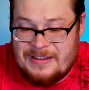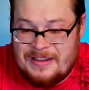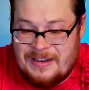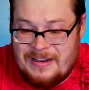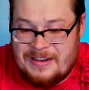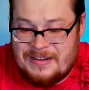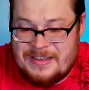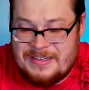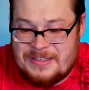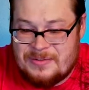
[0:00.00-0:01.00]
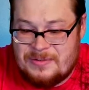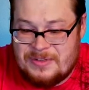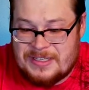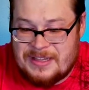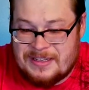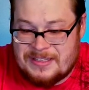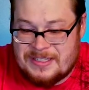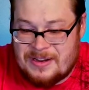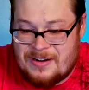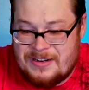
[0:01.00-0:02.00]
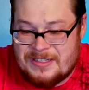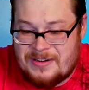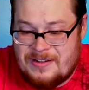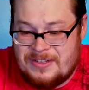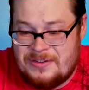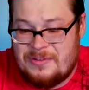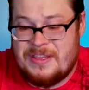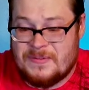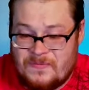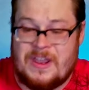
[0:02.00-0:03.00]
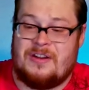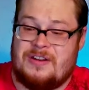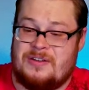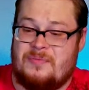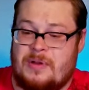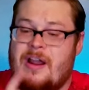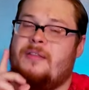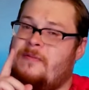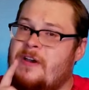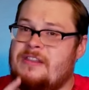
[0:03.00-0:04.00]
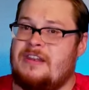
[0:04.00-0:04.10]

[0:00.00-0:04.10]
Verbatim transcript: Oh, he's so cool. He's got like the star on his crown too. He's very dope. All right, let me find the